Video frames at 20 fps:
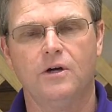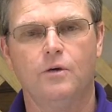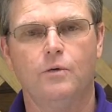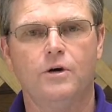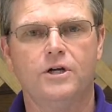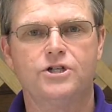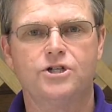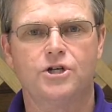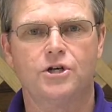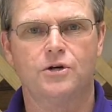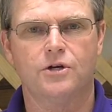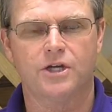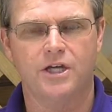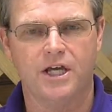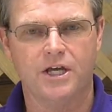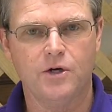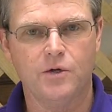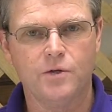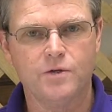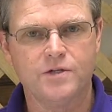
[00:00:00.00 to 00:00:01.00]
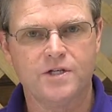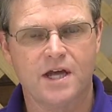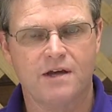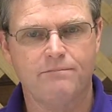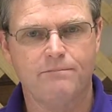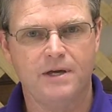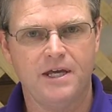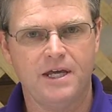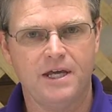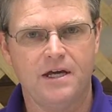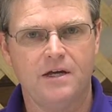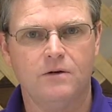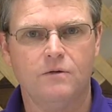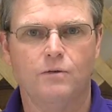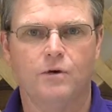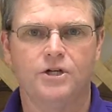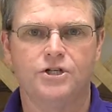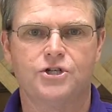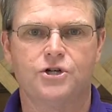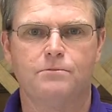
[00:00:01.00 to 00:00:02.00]
what your yields have been,
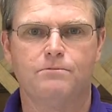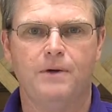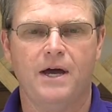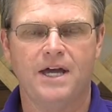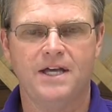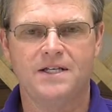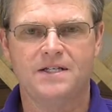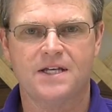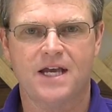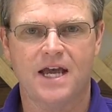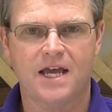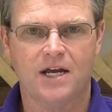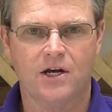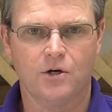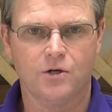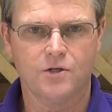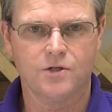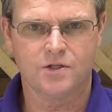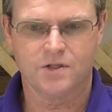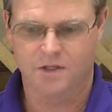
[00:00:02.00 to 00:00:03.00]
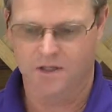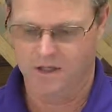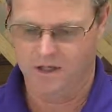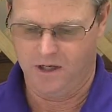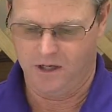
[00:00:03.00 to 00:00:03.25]
what your base acres